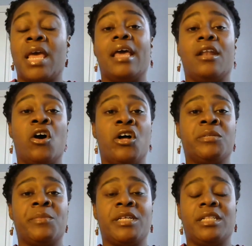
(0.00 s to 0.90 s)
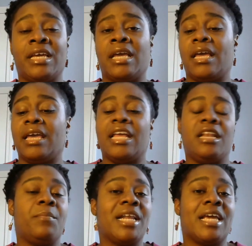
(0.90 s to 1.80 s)
And ultimately,
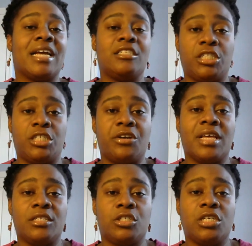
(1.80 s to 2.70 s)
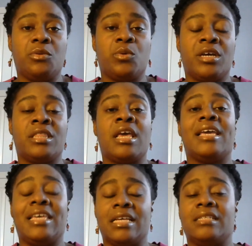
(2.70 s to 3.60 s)
anybody I share that sheet with
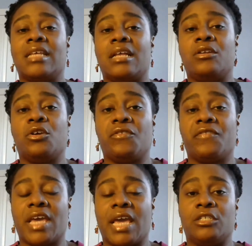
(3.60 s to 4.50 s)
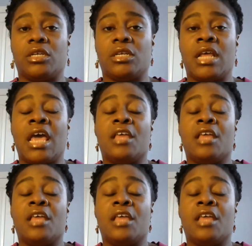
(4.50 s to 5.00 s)
gets that notification.